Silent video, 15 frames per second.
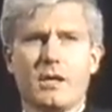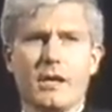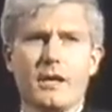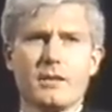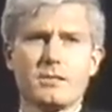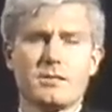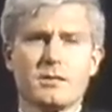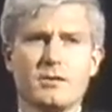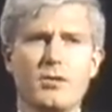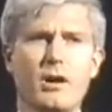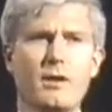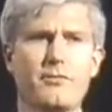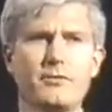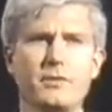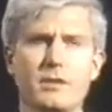And so
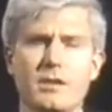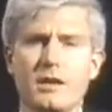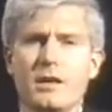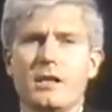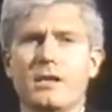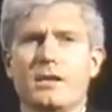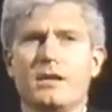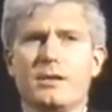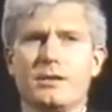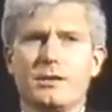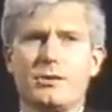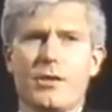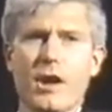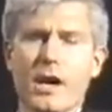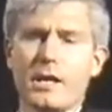often, in
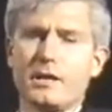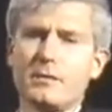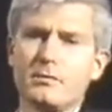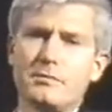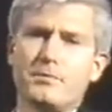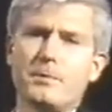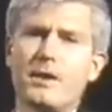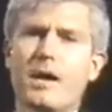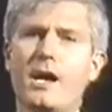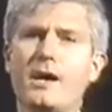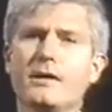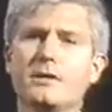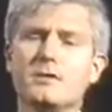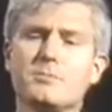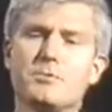trying to
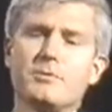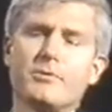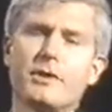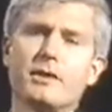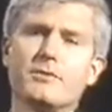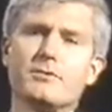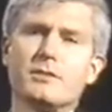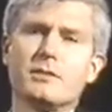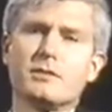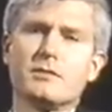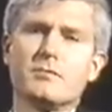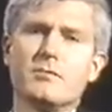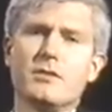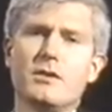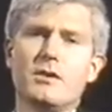apply this preventive
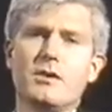system,